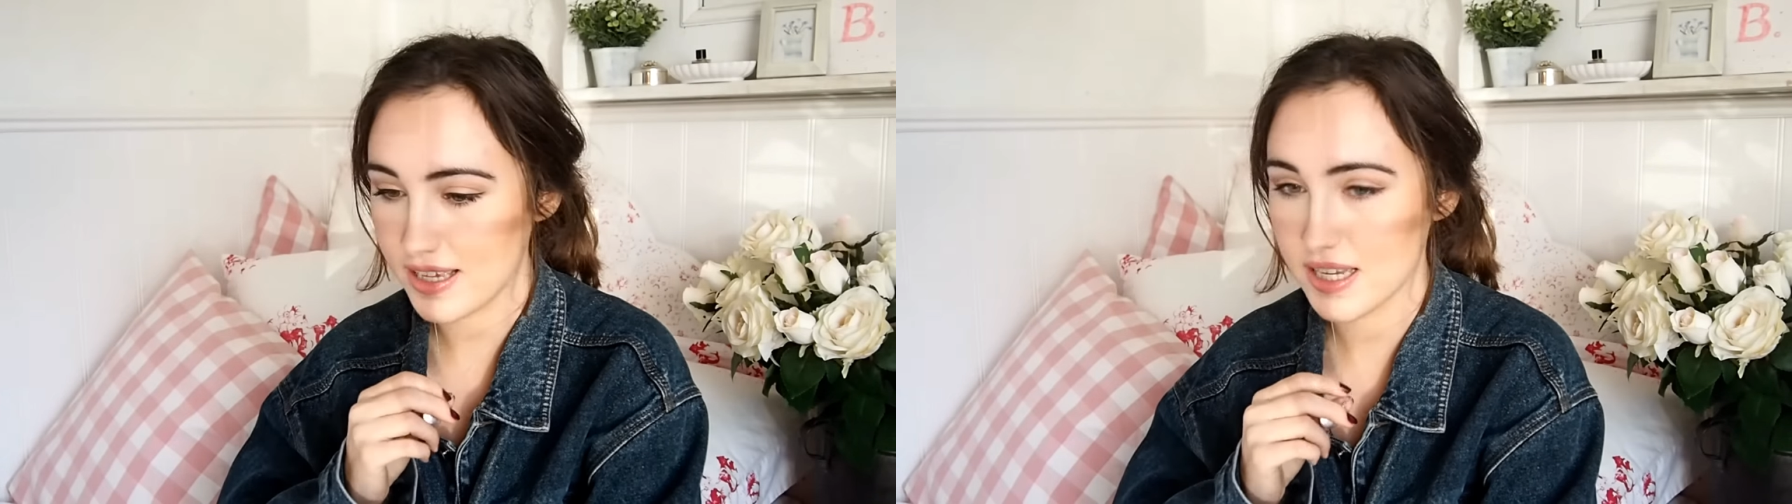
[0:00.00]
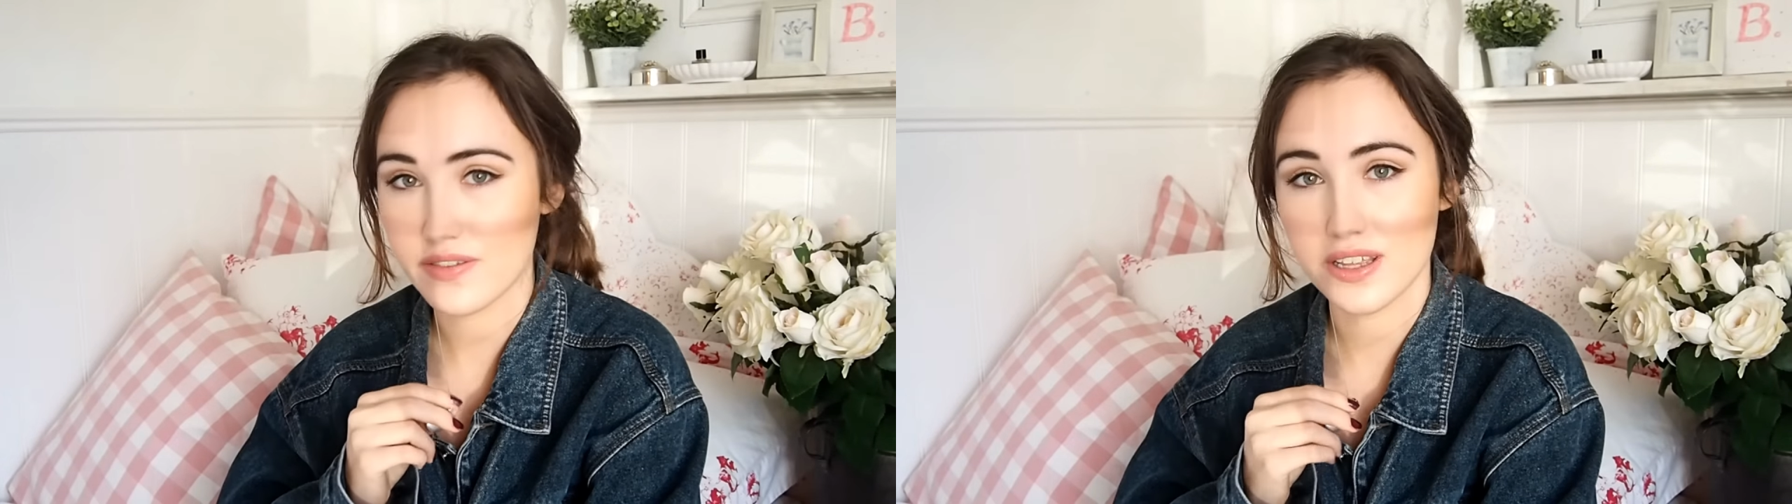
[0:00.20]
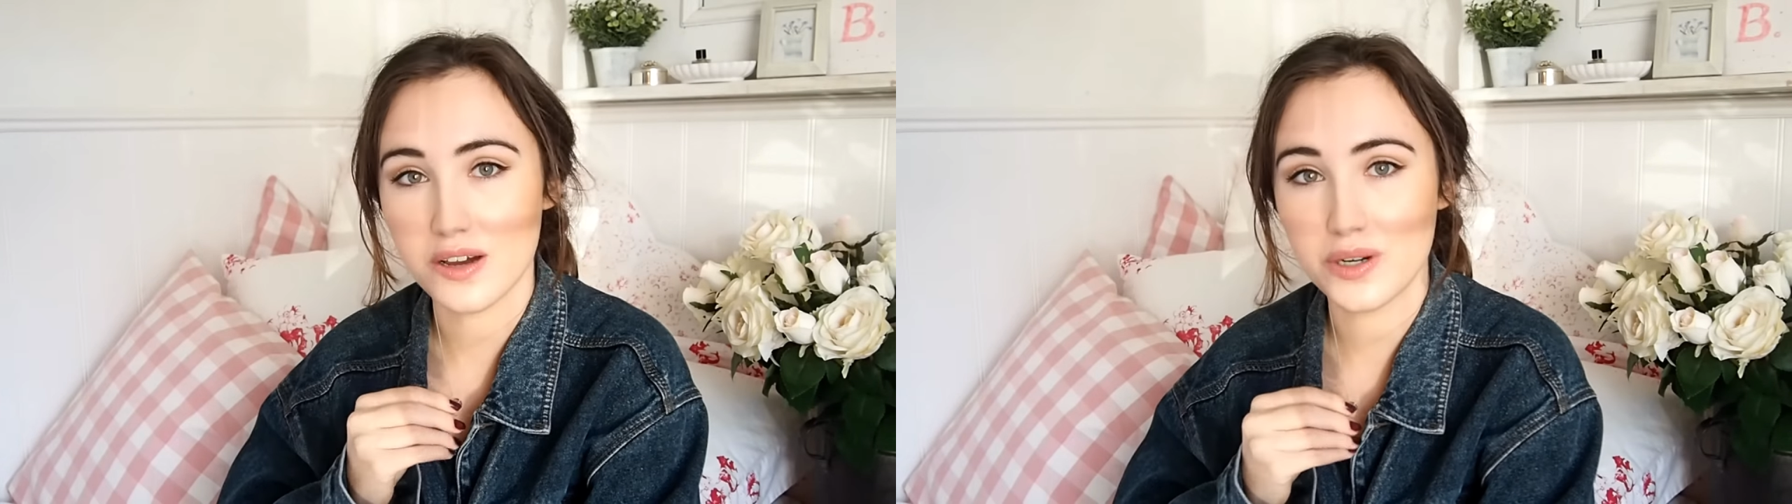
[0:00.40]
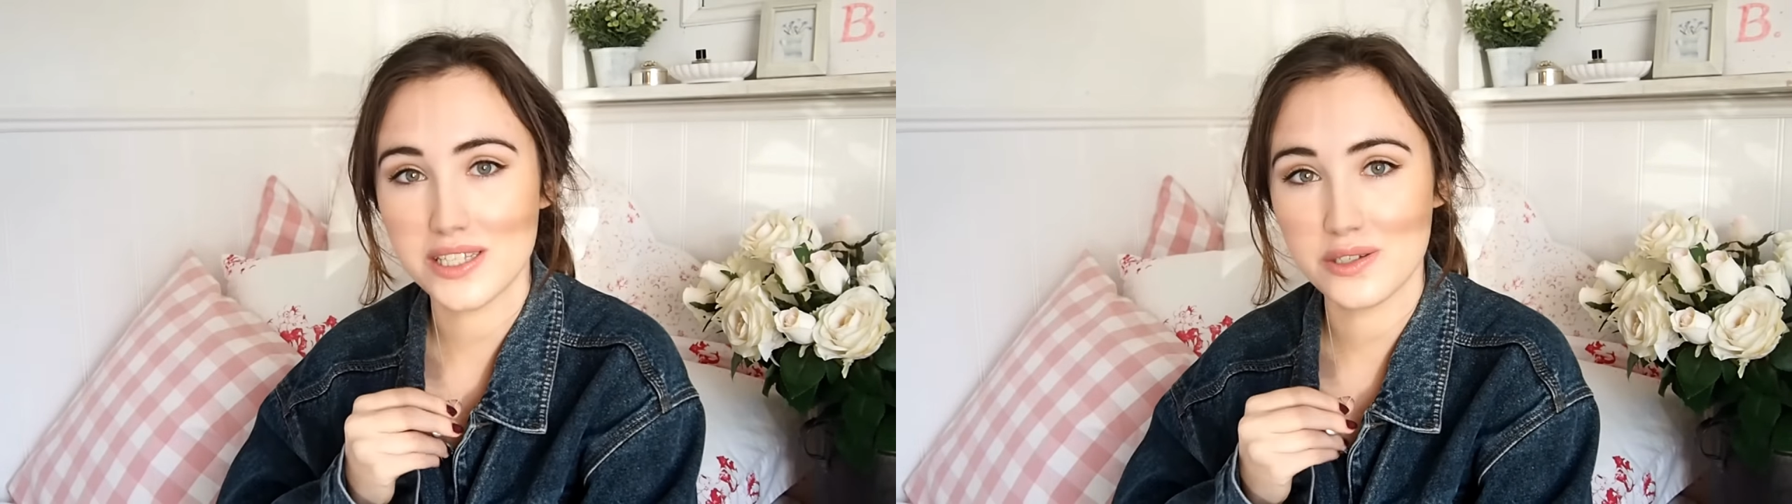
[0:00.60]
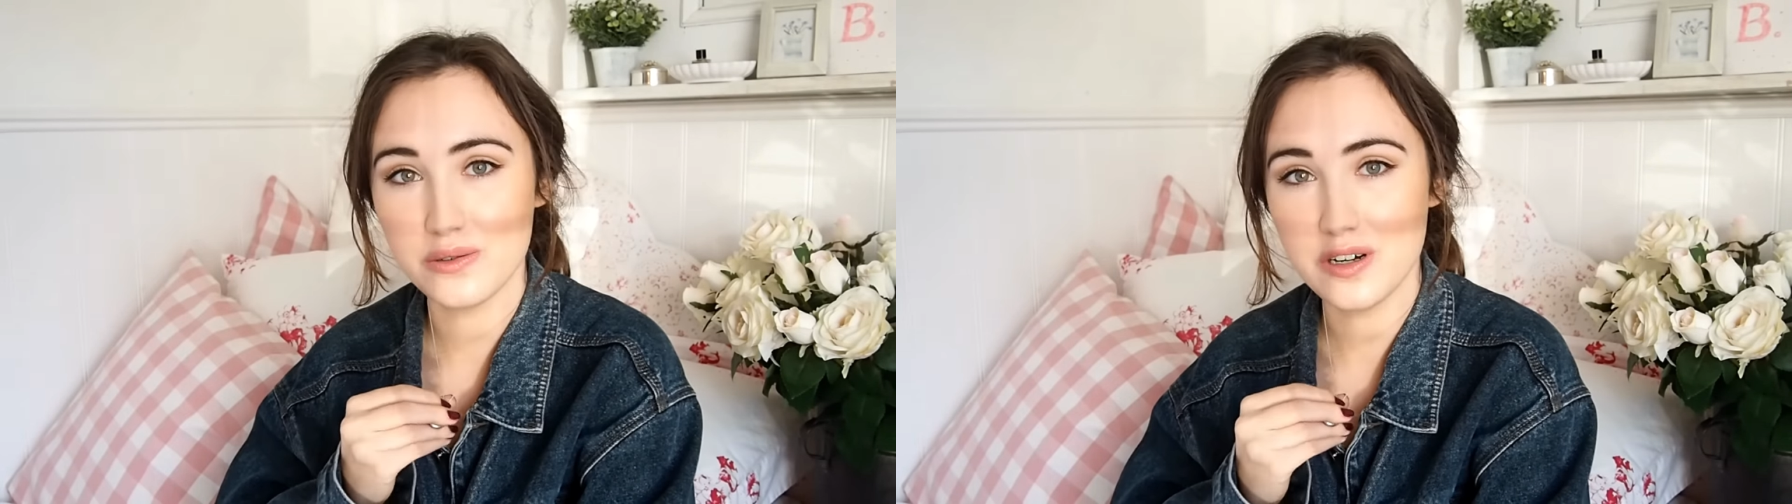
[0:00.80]
is everything I
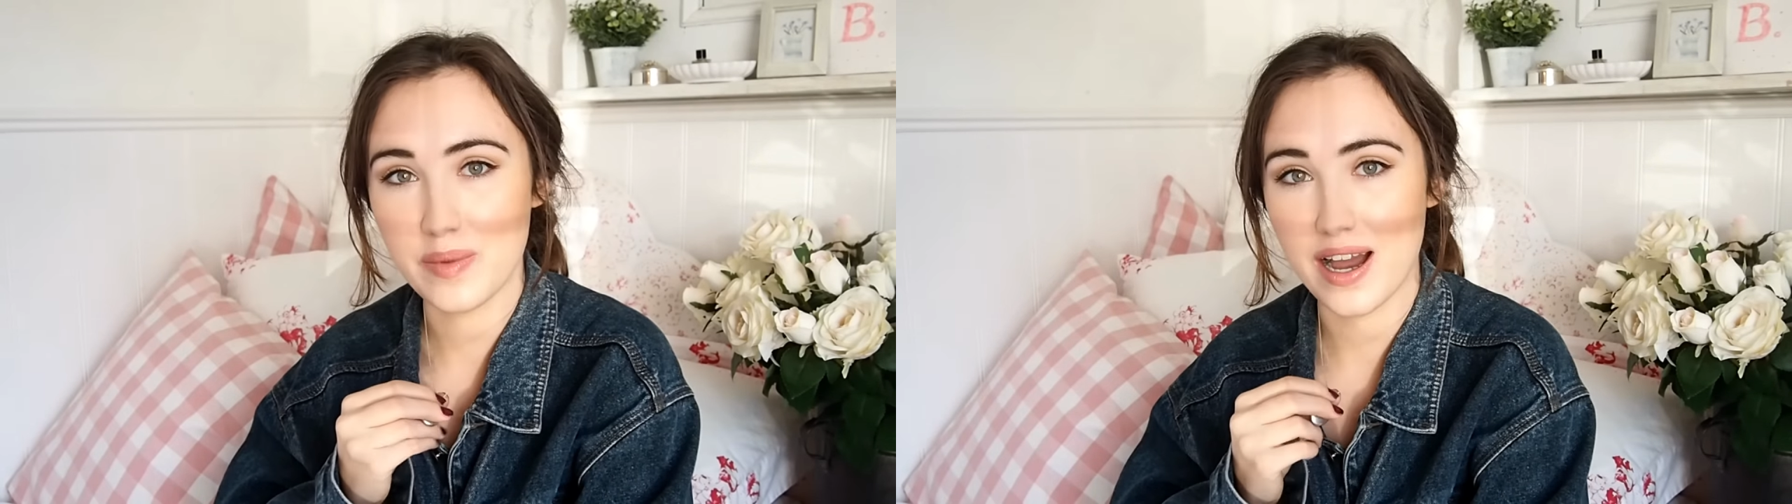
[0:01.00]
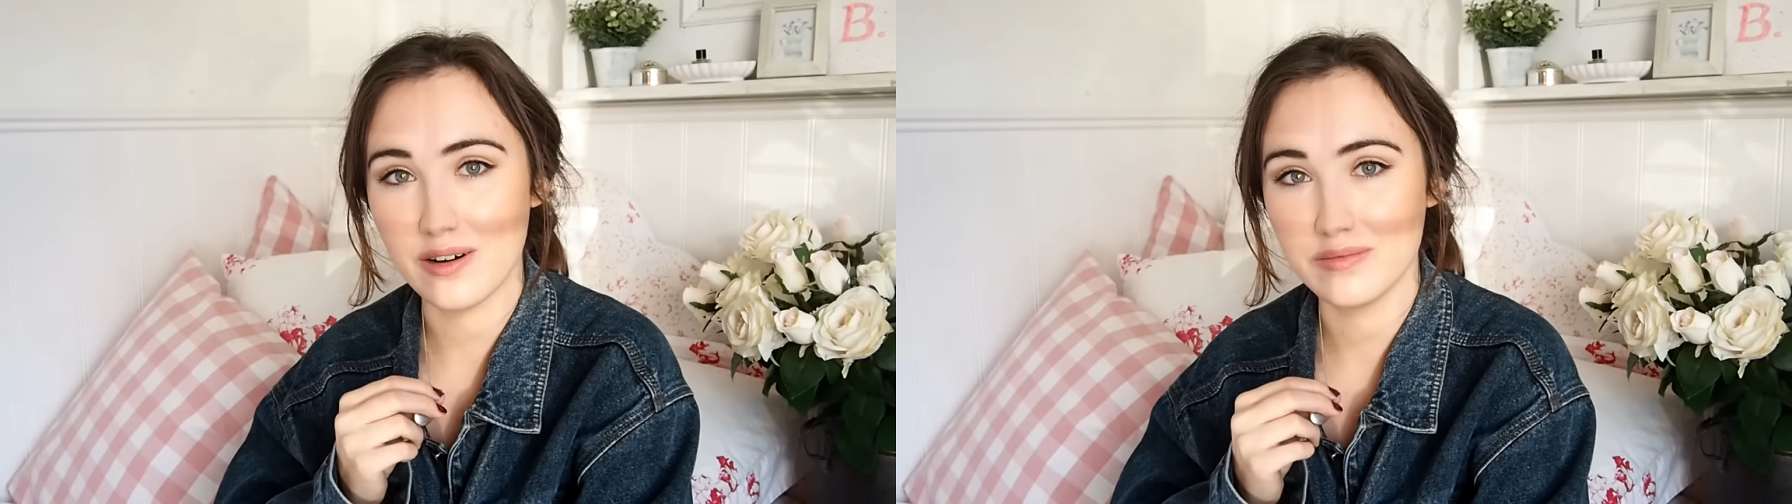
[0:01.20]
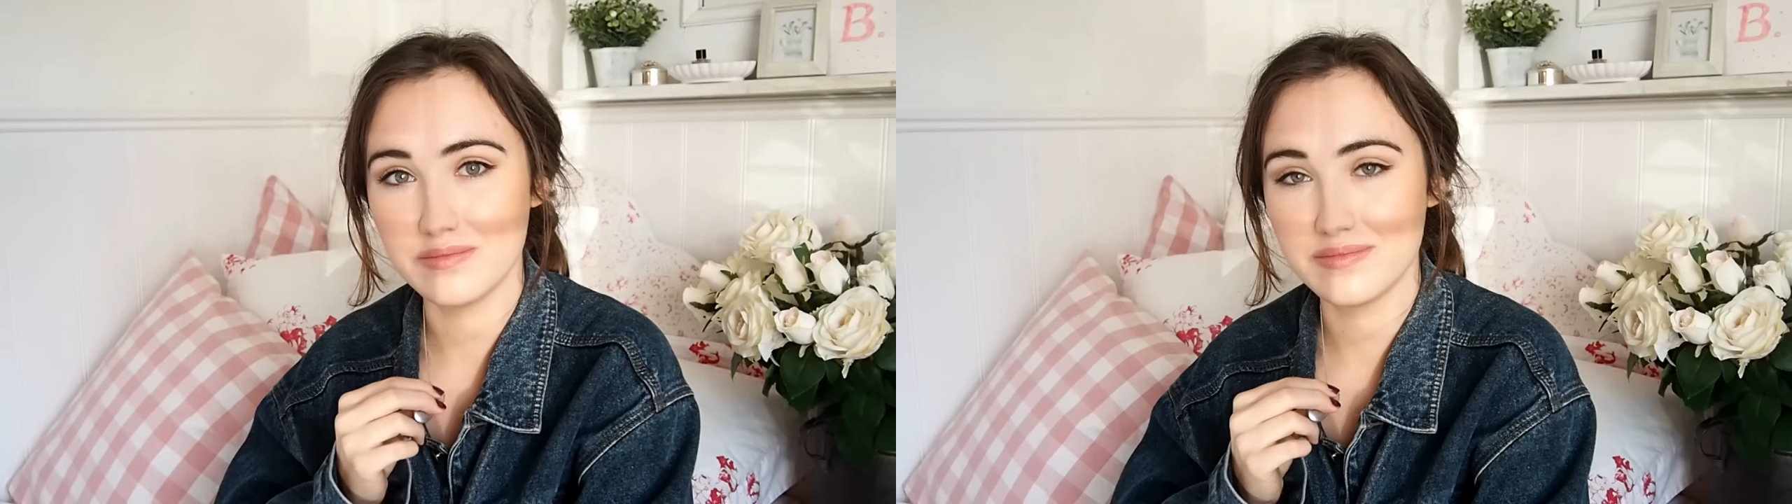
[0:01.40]
wanted to talk about.